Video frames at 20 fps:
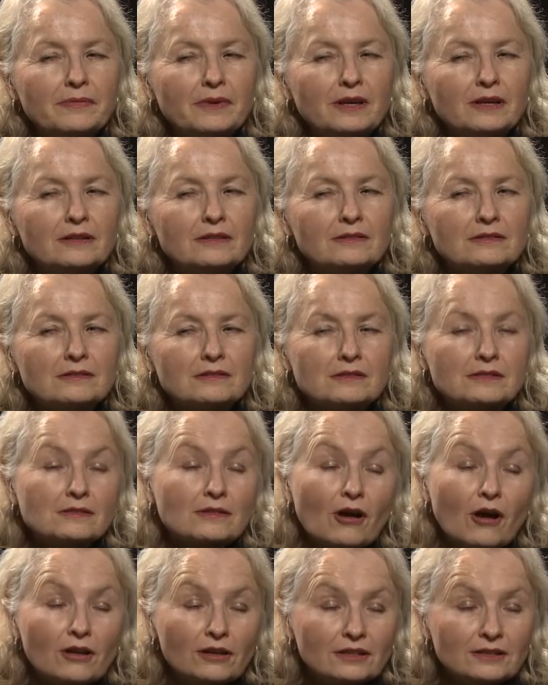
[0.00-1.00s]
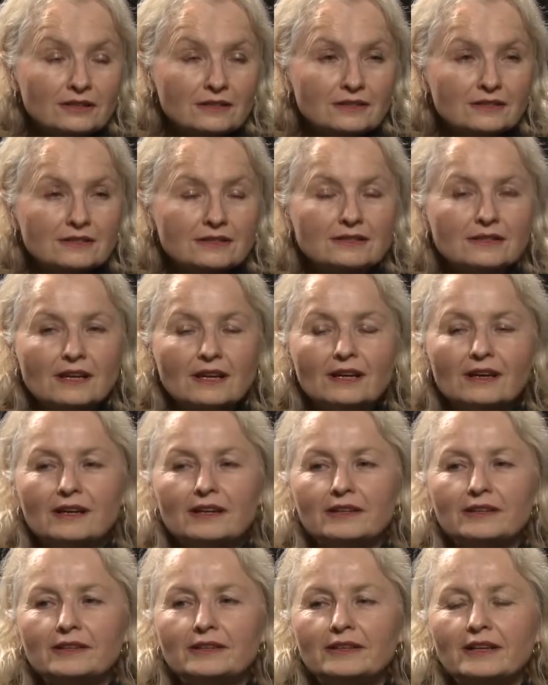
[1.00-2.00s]
uh, scholars
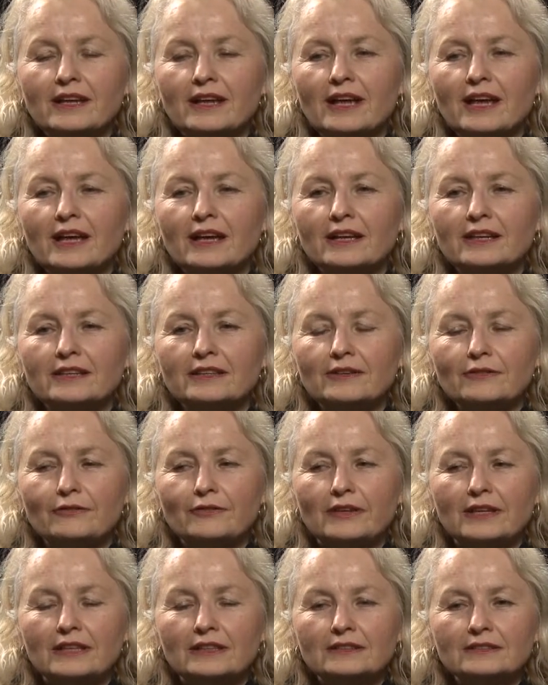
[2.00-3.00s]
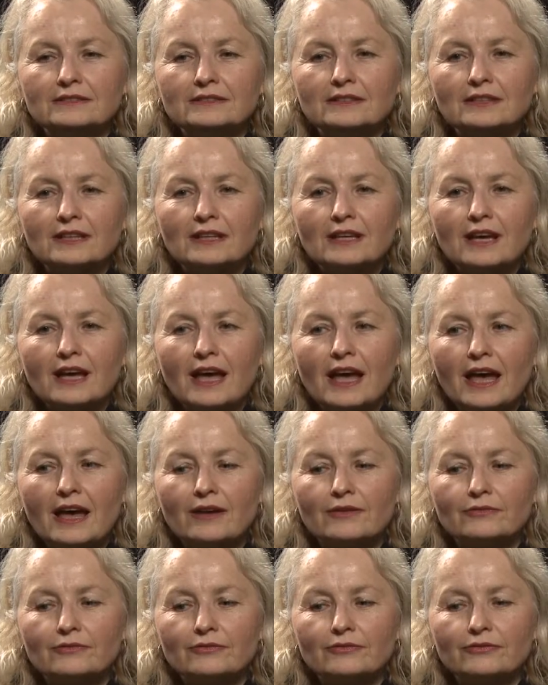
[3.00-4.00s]
uh, in the field
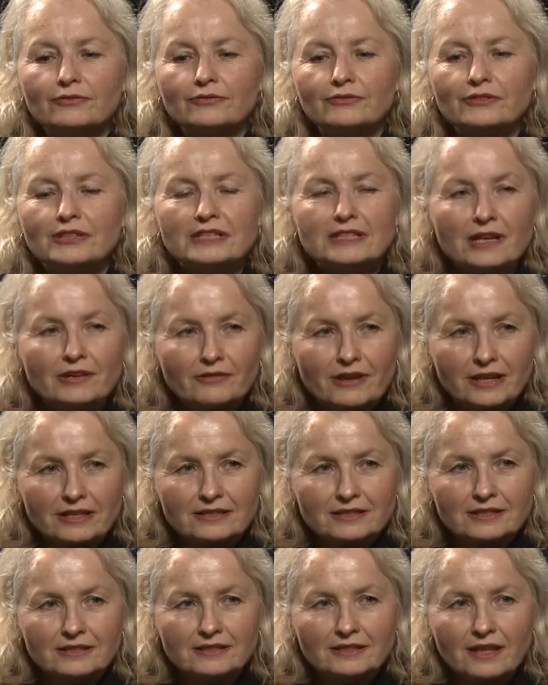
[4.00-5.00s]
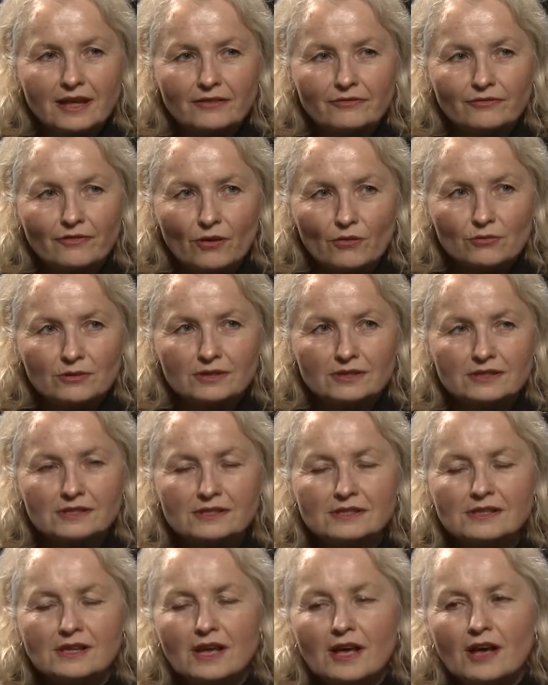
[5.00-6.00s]
have redirected their
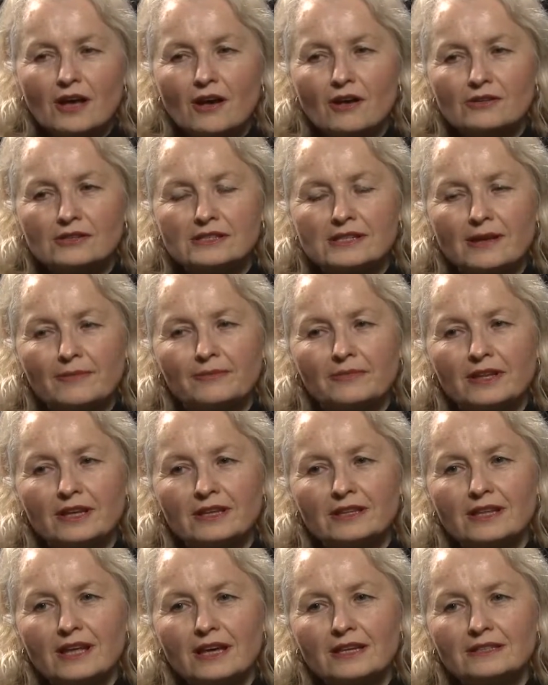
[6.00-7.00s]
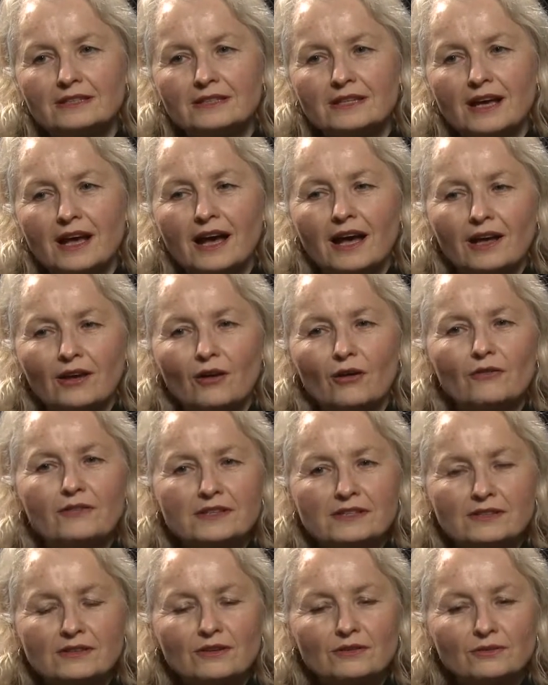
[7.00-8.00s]
focus on something that I
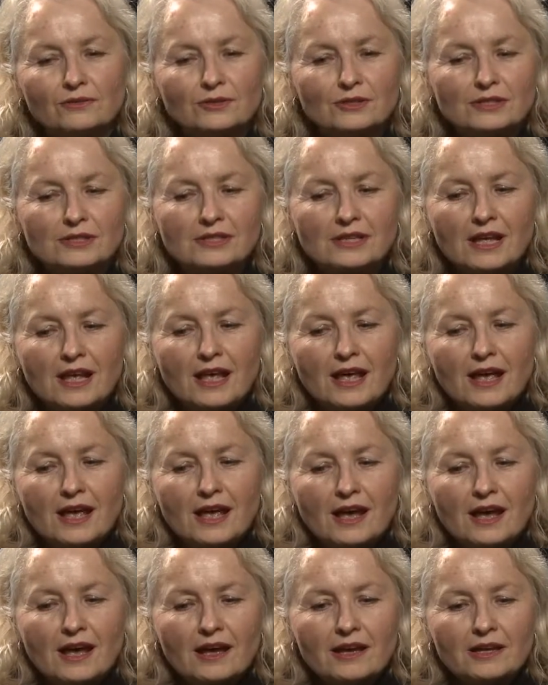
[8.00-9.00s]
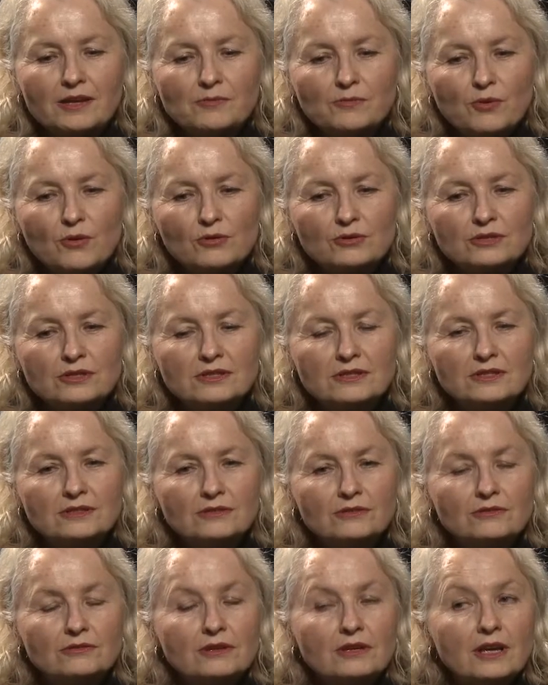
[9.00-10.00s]
always thought was uh,
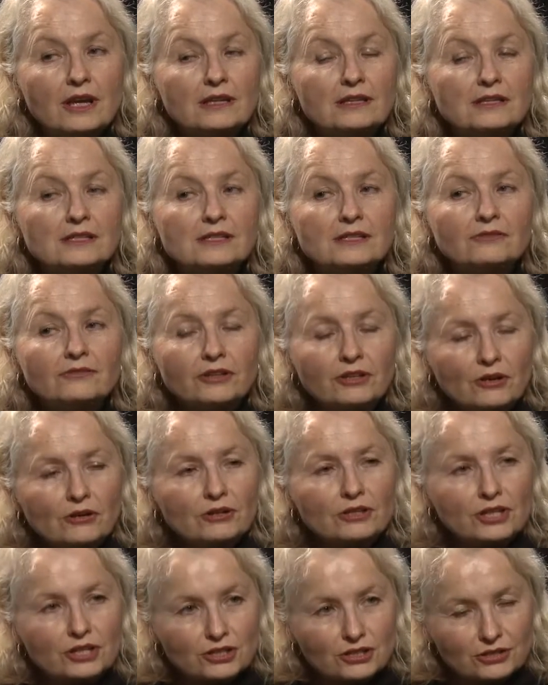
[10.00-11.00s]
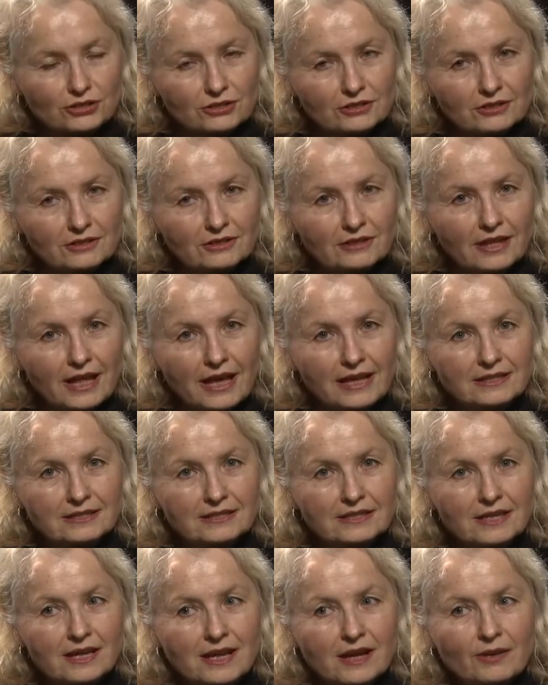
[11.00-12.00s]
important and it's a recognition
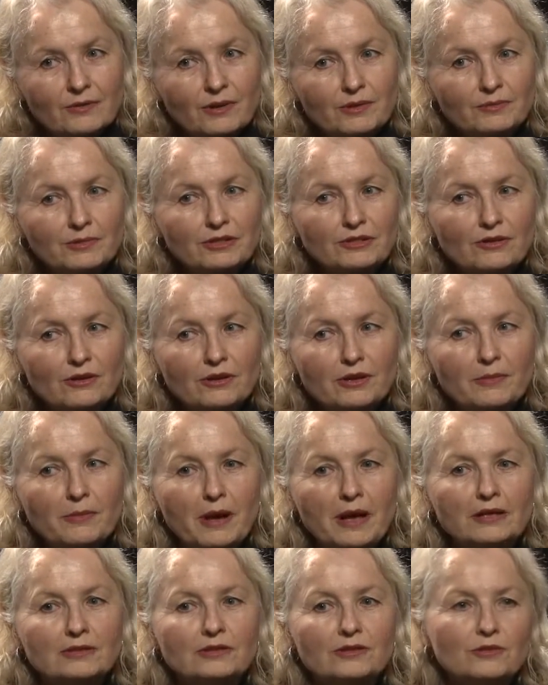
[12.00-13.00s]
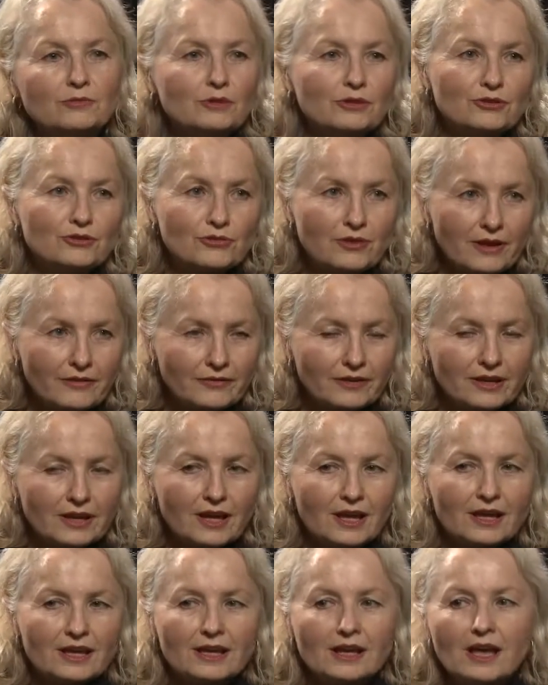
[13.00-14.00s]
that when we talk about human
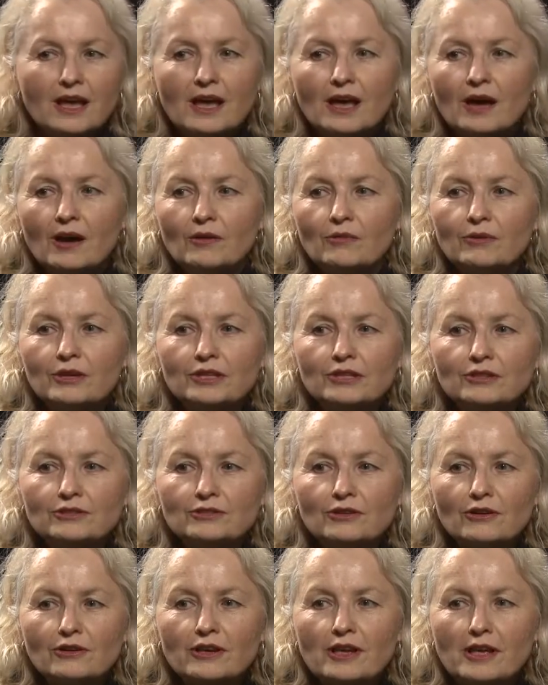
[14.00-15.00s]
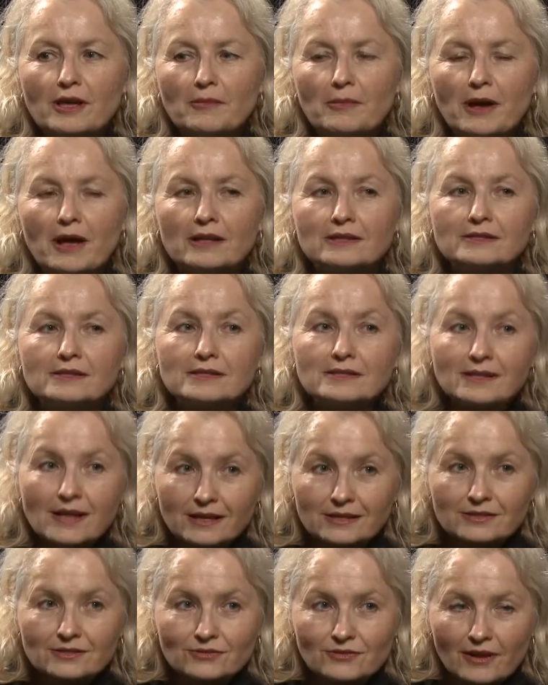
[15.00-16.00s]
trafficking we're not talking about
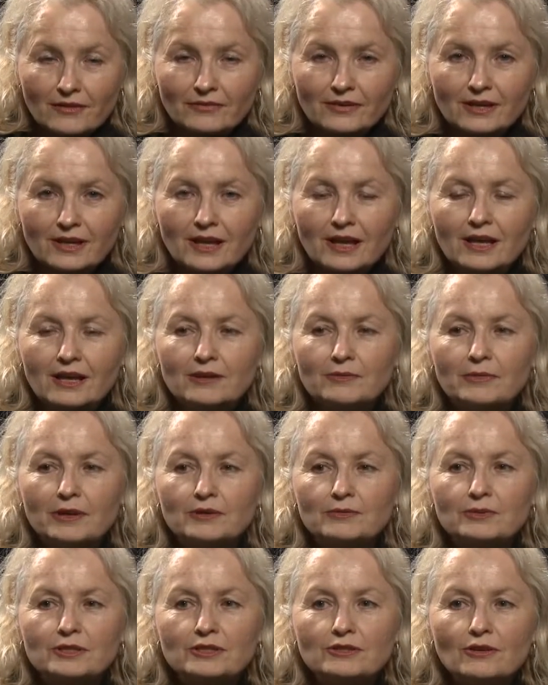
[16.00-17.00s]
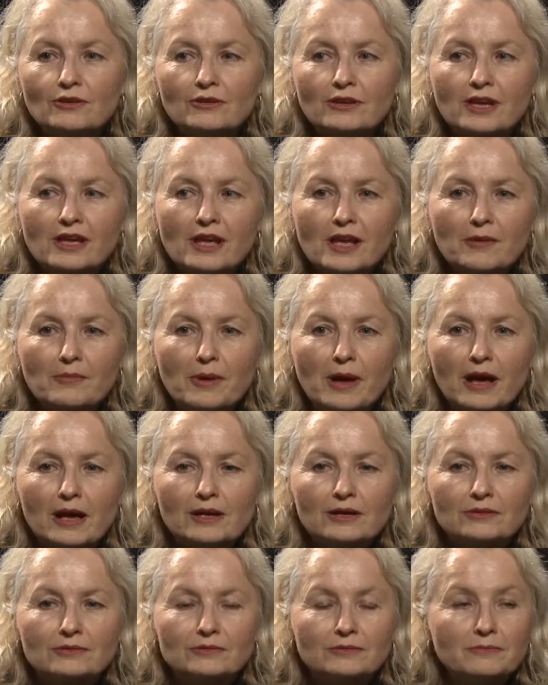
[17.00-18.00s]
sex trafficking but we're talking
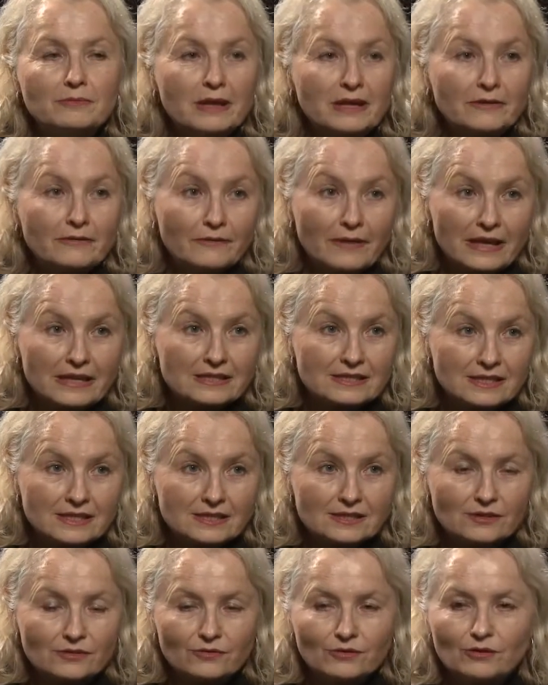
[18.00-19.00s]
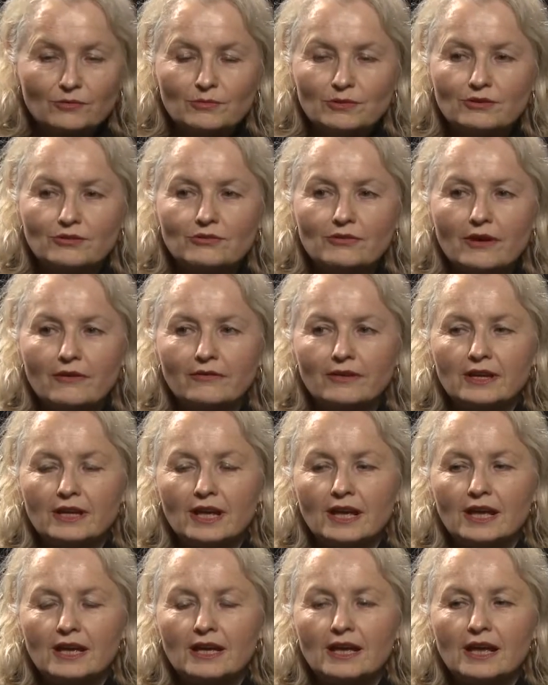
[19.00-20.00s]
about many faces of human
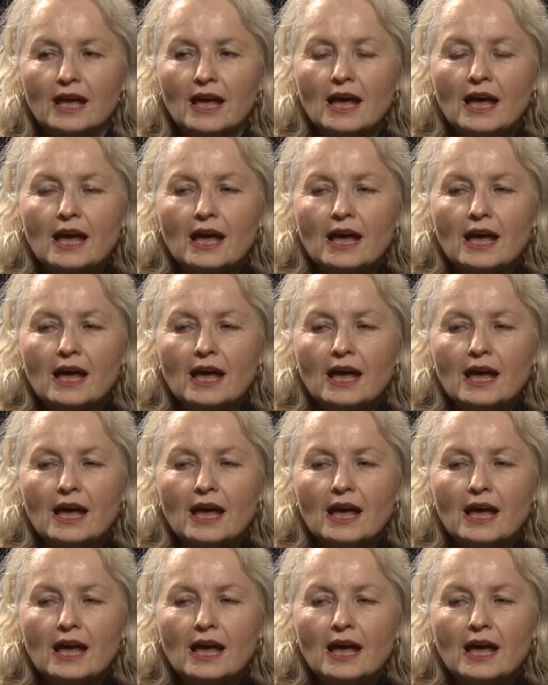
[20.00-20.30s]
trafficking